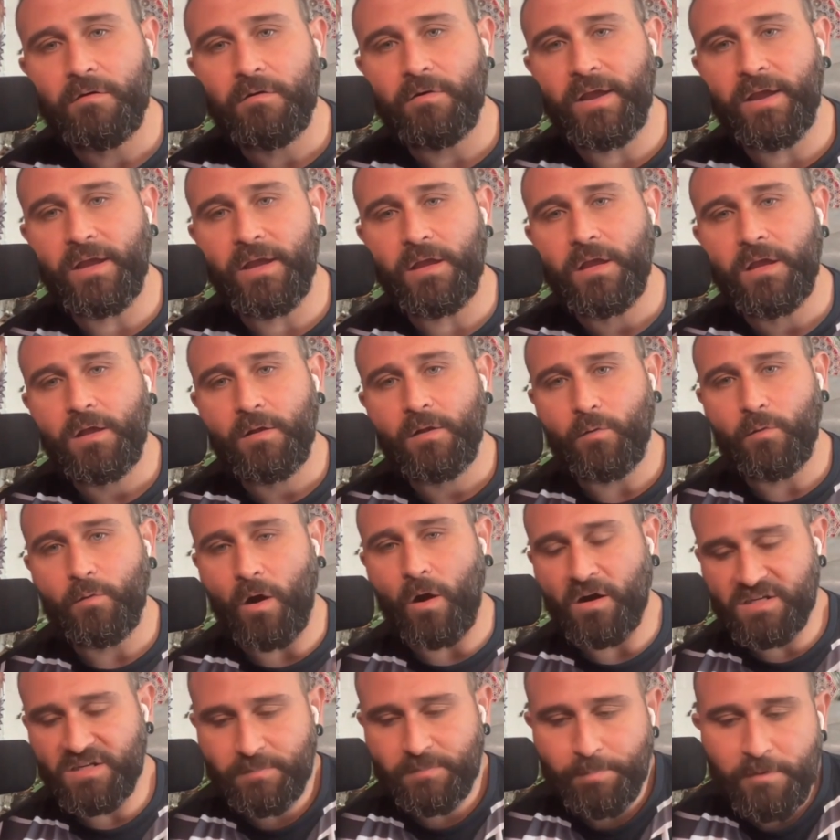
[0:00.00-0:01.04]
right?
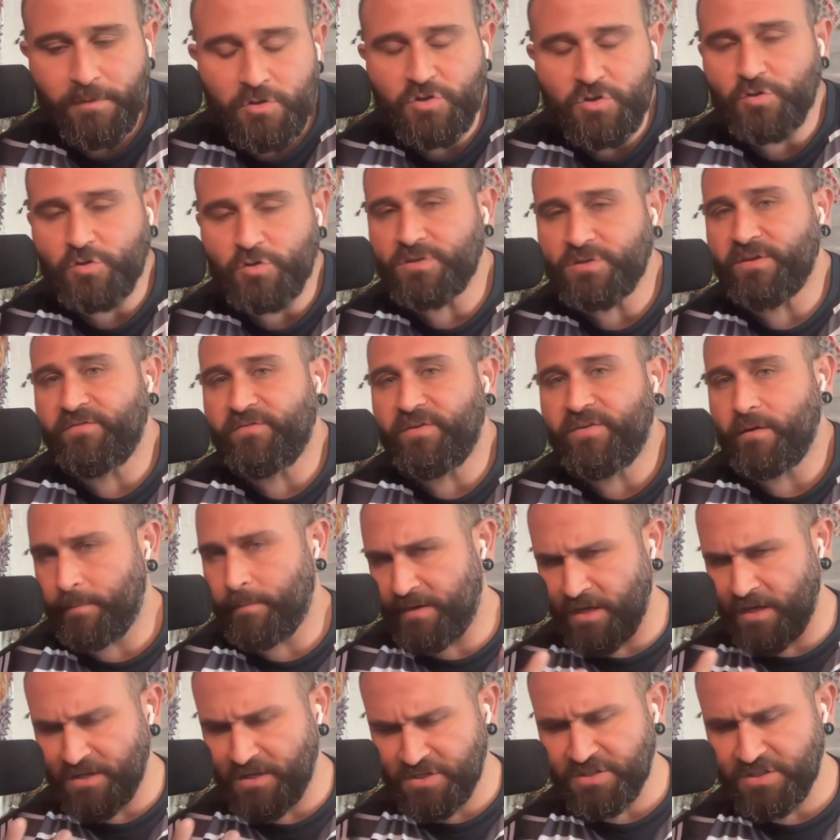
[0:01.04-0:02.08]
Our spiritual
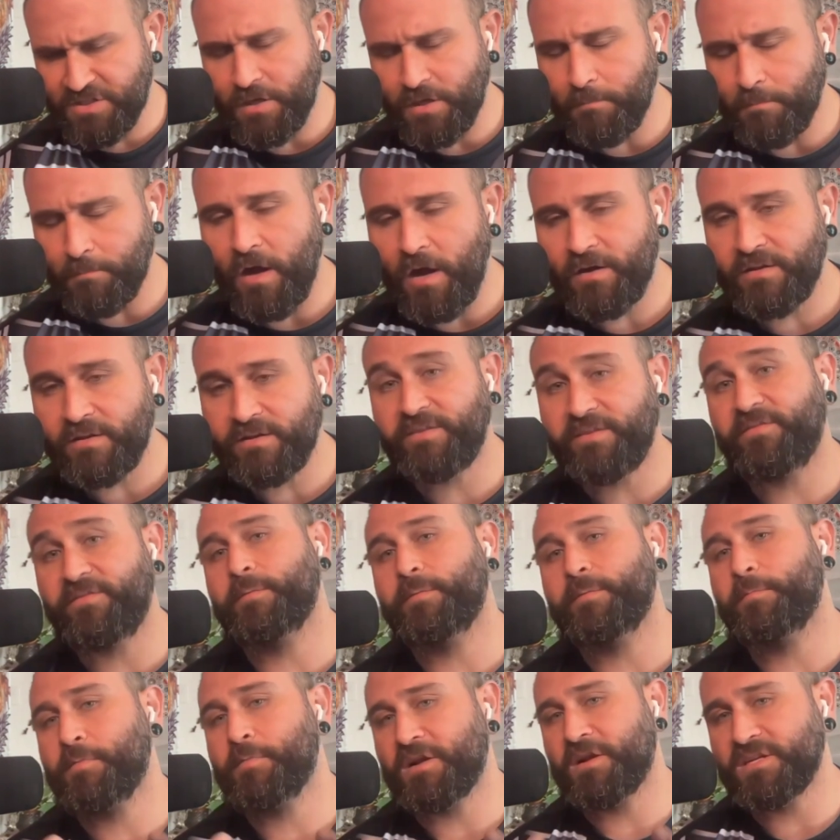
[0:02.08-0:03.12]
development, not just our bodily
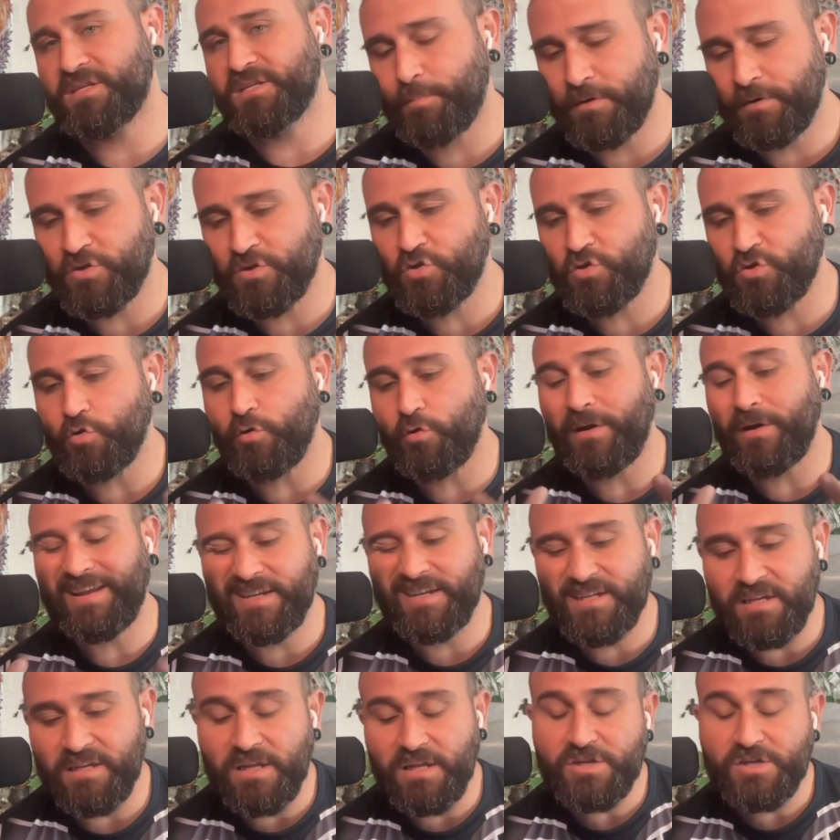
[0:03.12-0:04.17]
development, but our spiritual and
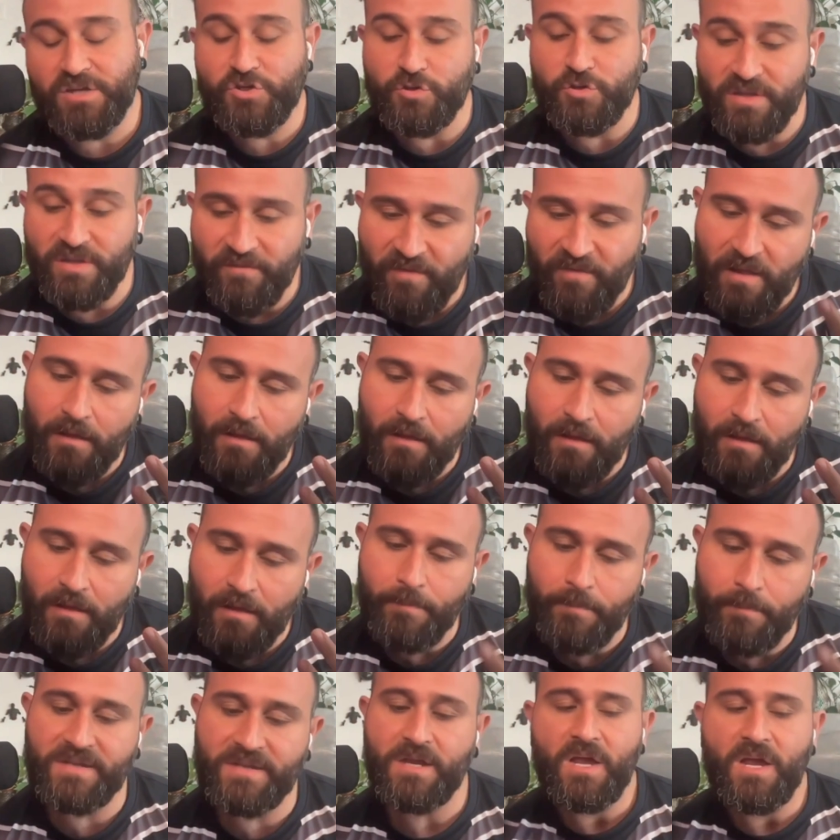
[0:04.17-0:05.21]
intellectual
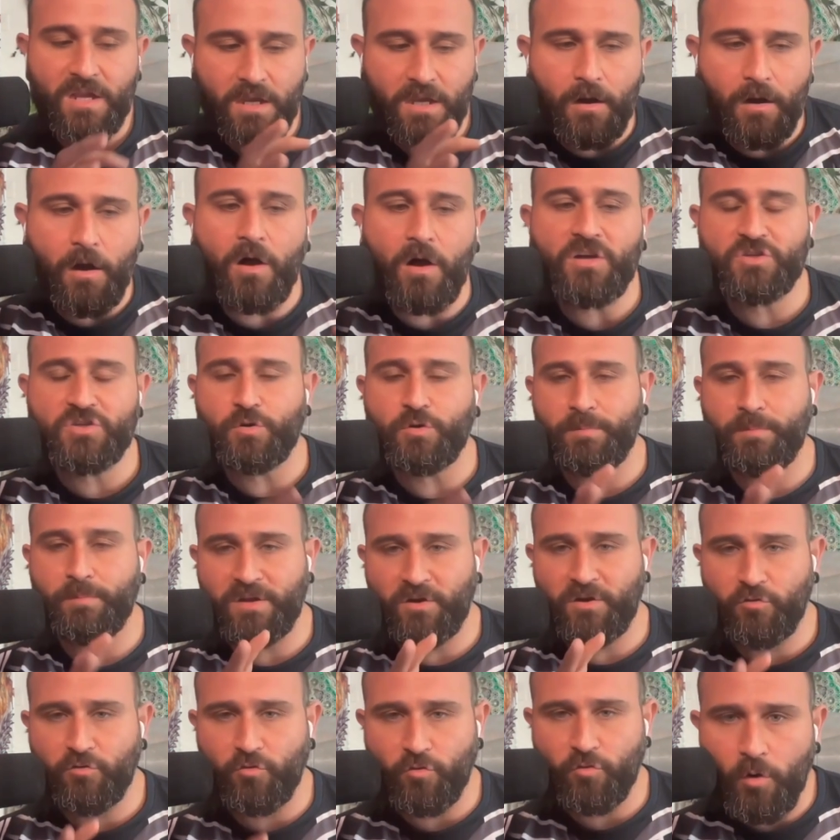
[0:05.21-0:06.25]
development could also be